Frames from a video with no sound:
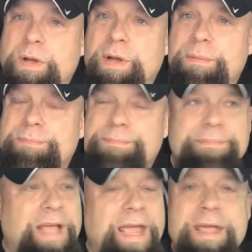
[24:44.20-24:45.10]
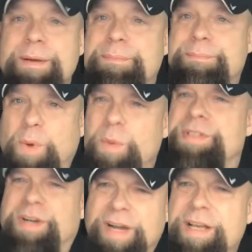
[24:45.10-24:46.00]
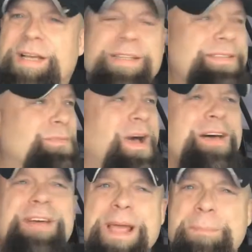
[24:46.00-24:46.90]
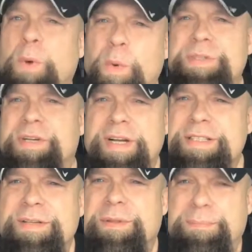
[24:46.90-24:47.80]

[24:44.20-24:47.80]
Uh, damn, Boys Are Us. Why have I got Boys Are Us on the